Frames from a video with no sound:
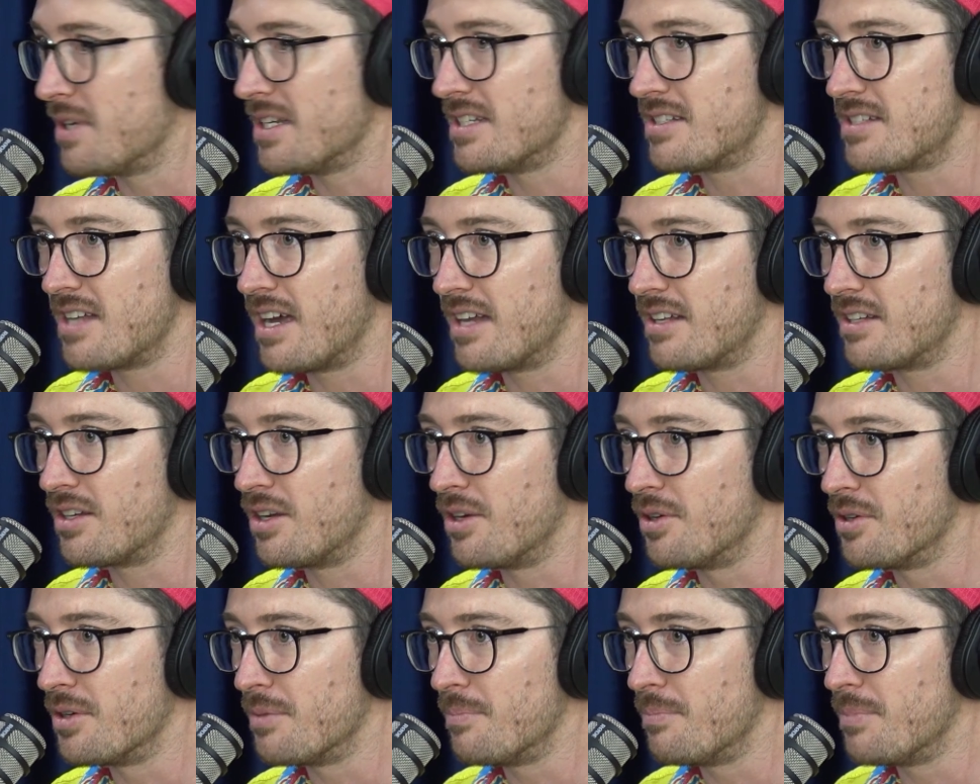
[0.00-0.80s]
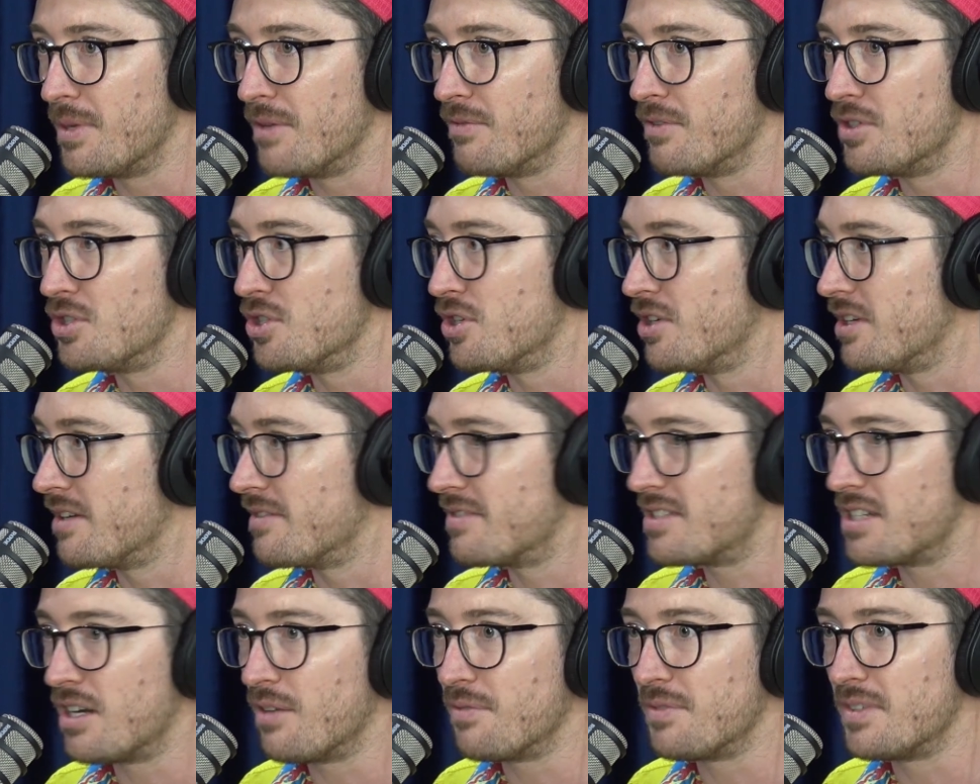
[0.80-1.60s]
When you start to go on a bit of a journey
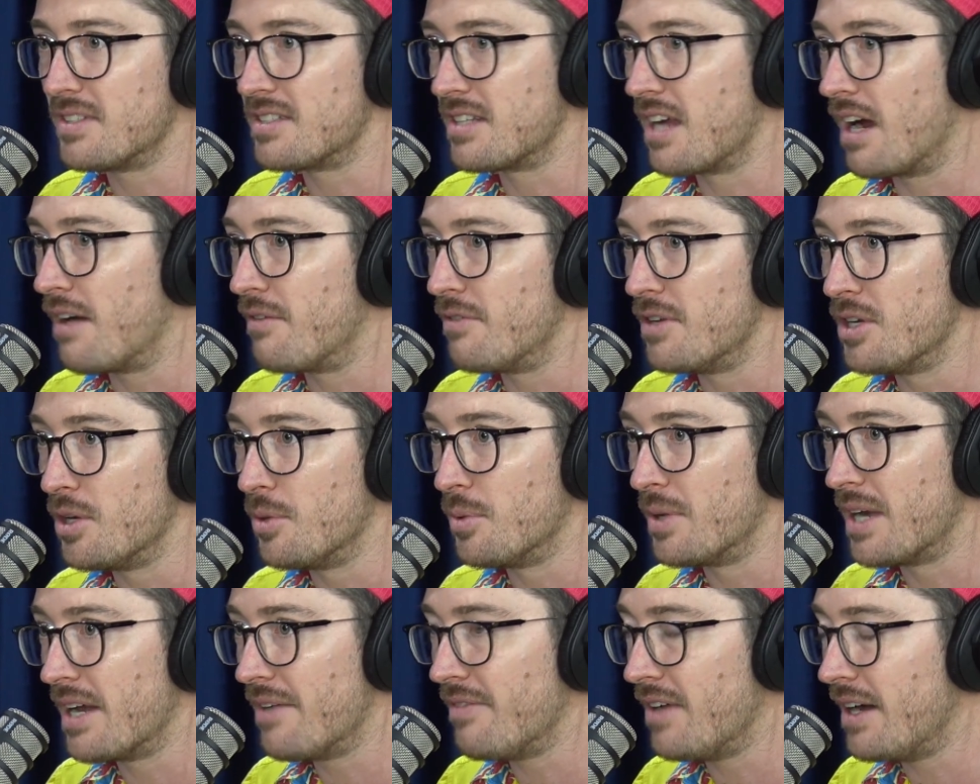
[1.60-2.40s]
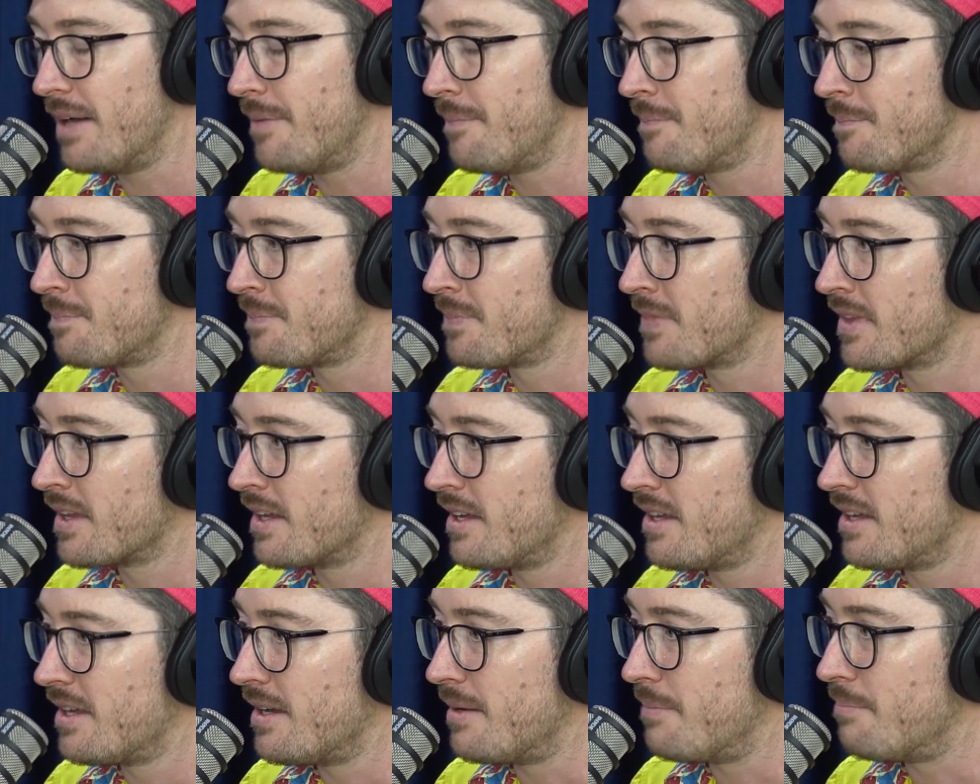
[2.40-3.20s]
of self-discovery or whatever,
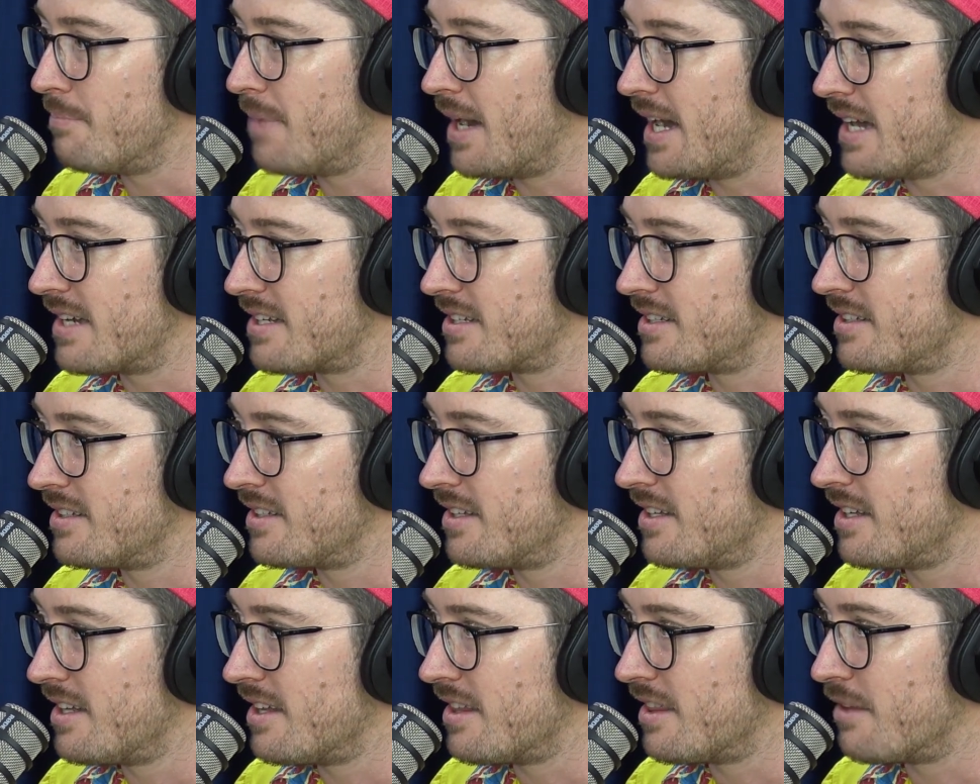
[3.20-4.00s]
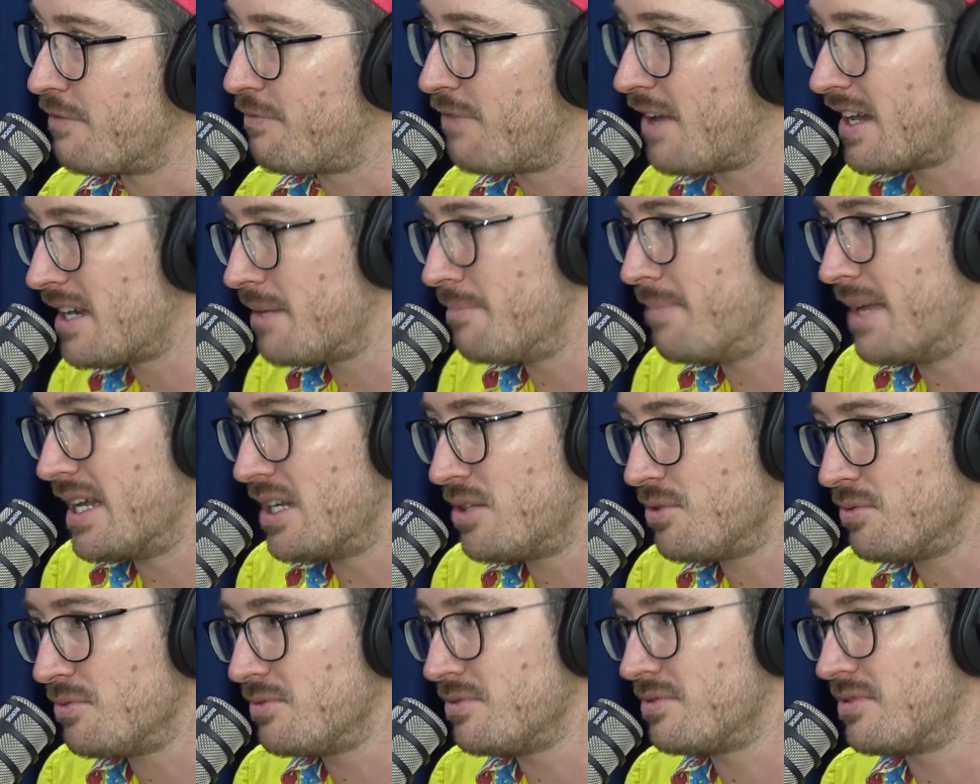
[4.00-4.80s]
but the
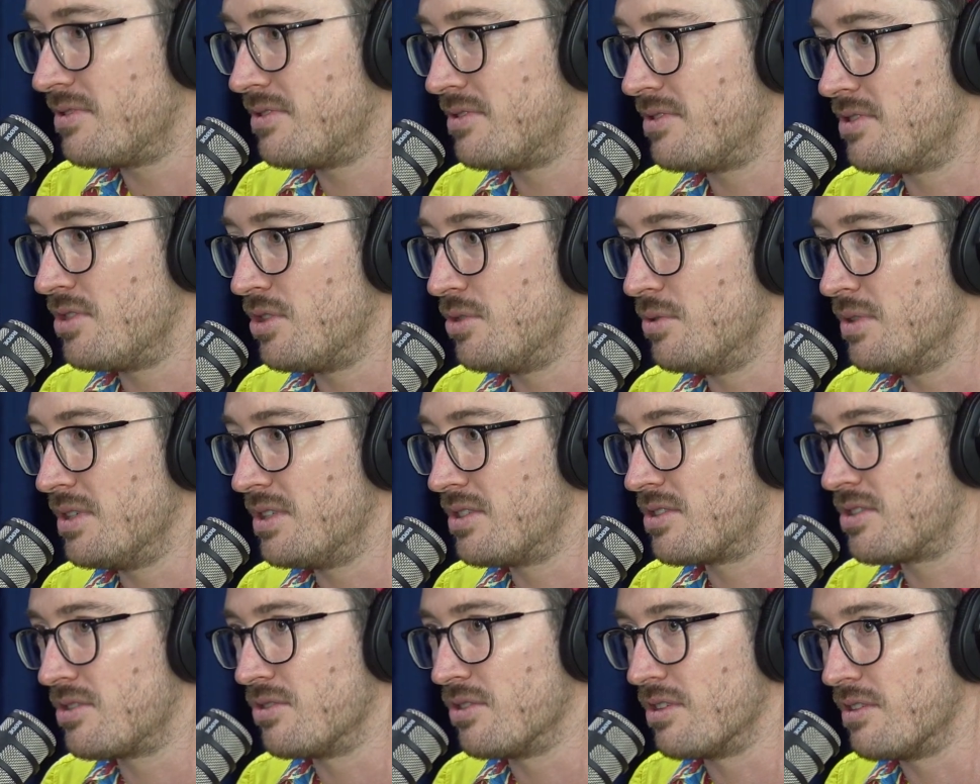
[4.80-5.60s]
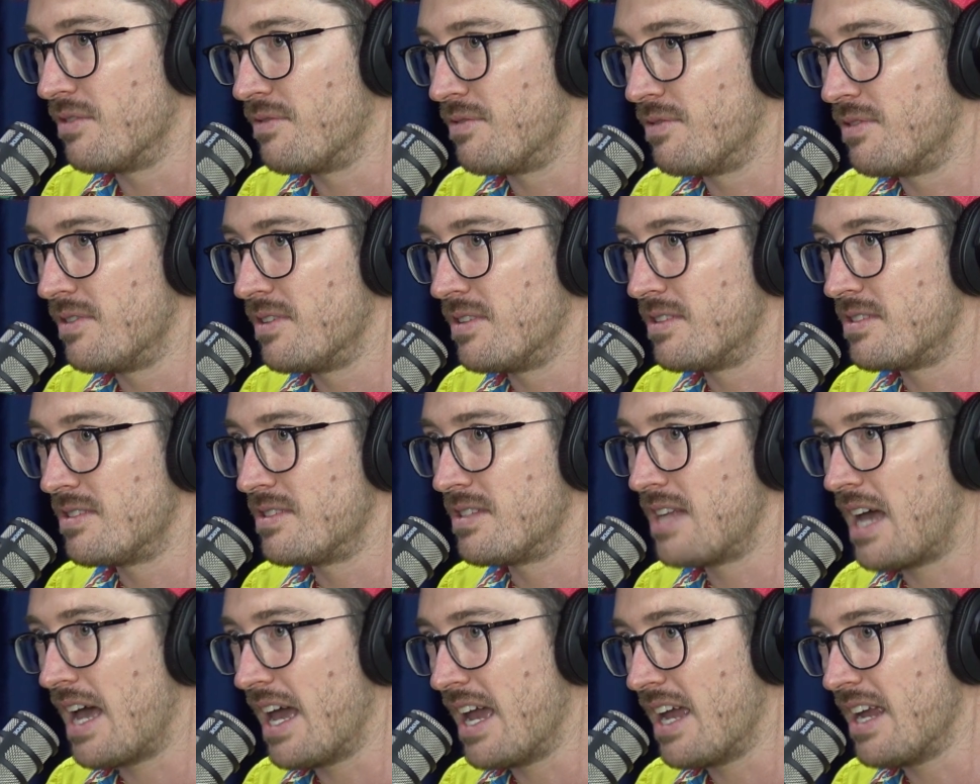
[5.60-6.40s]
fundamentals to it sort of
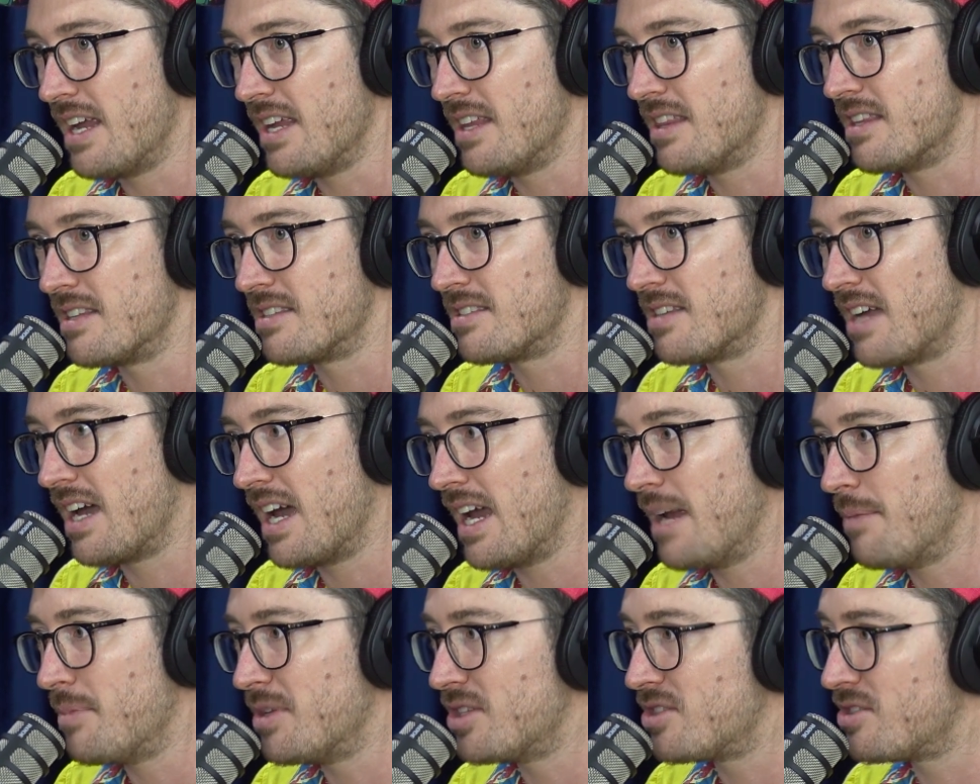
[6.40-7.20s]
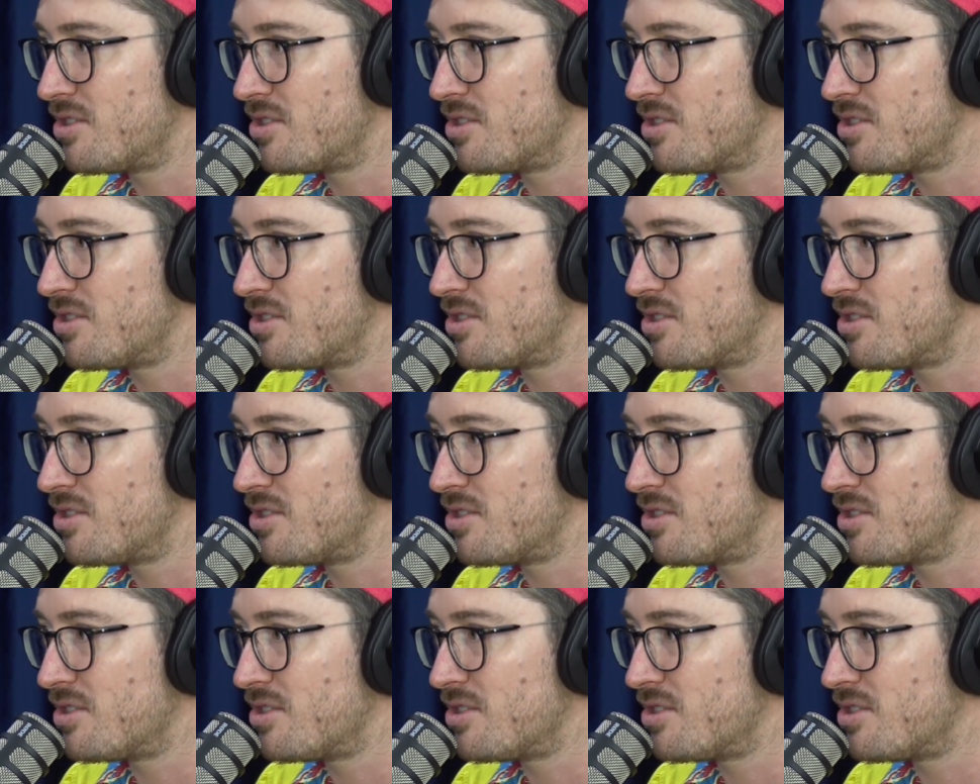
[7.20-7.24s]
stay the same.